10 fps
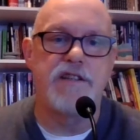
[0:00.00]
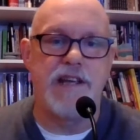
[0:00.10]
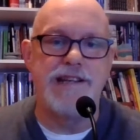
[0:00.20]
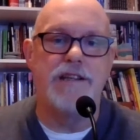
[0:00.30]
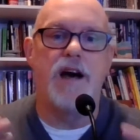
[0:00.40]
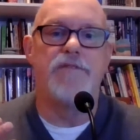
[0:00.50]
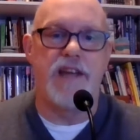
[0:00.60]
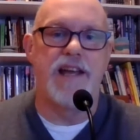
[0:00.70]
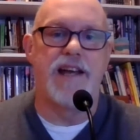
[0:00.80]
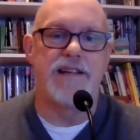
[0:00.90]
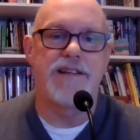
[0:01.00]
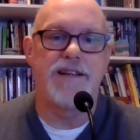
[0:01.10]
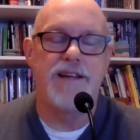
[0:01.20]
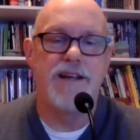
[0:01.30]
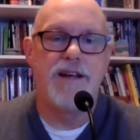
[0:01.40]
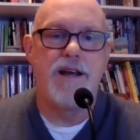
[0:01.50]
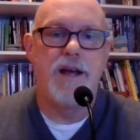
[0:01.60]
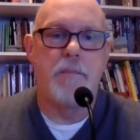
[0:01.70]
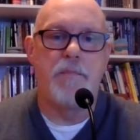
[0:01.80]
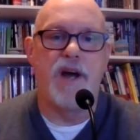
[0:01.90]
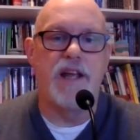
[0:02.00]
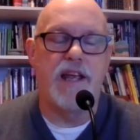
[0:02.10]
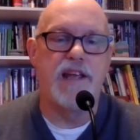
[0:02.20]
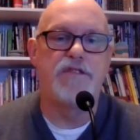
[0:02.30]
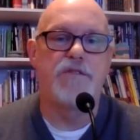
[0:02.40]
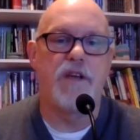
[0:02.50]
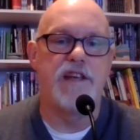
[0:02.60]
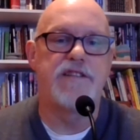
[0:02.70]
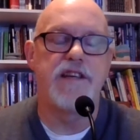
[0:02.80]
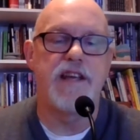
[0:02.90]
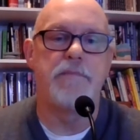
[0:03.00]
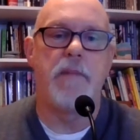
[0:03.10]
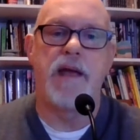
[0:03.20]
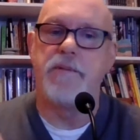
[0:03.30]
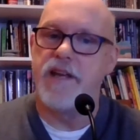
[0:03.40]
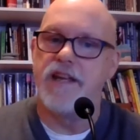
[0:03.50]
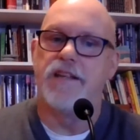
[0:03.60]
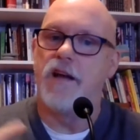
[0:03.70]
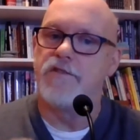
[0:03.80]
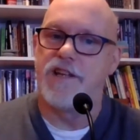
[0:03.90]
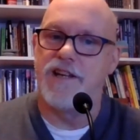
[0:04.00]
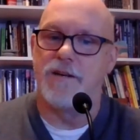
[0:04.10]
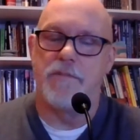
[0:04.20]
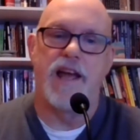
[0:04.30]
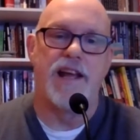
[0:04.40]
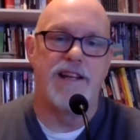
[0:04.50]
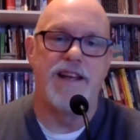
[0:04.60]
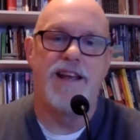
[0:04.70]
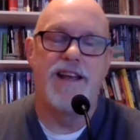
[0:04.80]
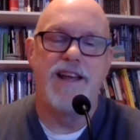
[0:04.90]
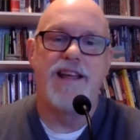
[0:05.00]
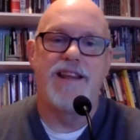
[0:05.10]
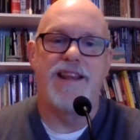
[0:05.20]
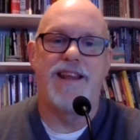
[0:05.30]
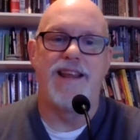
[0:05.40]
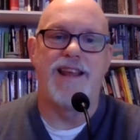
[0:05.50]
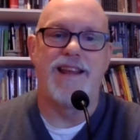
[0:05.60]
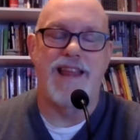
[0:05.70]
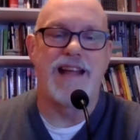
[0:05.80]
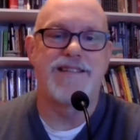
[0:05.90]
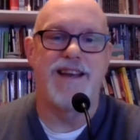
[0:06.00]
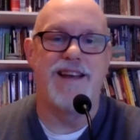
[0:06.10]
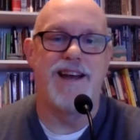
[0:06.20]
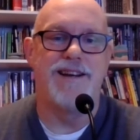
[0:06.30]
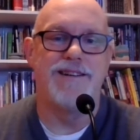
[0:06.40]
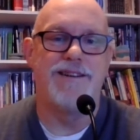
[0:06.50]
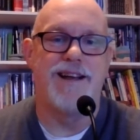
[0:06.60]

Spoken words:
he love it, but he's thinking maybe it loves him, and that's a